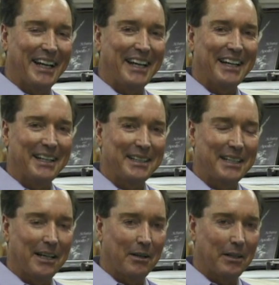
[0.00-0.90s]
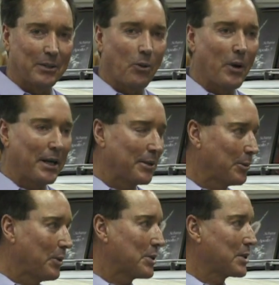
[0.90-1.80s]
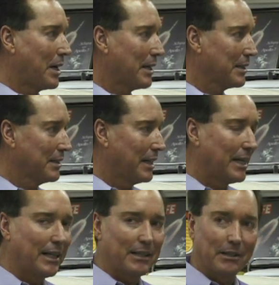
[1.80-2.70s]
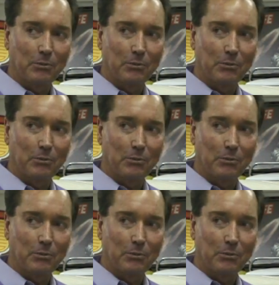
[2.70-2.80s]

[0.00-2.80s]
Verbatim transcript: and uh, an old hangar and a windsock, and